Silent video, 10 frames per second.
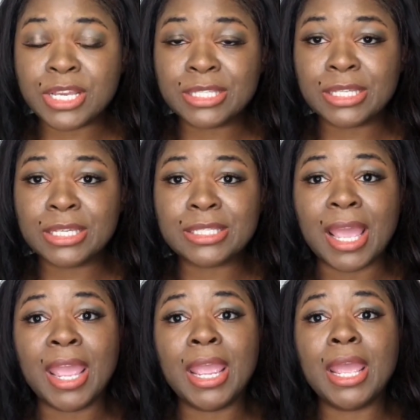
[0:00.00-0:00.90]
And
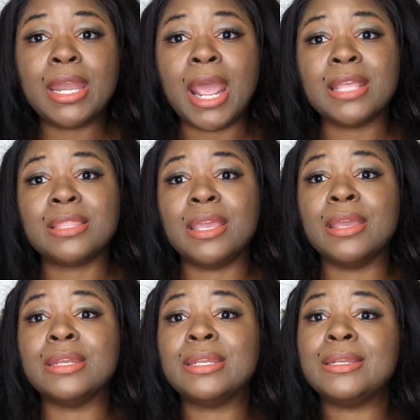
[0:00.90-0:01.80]
at the end of the
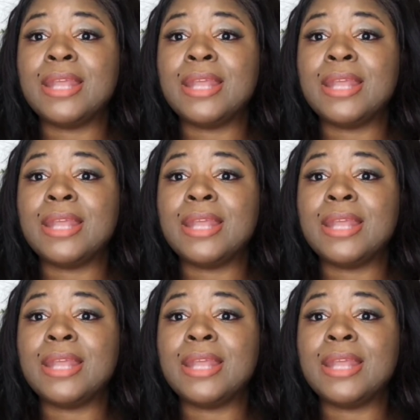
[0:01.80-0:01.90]
day,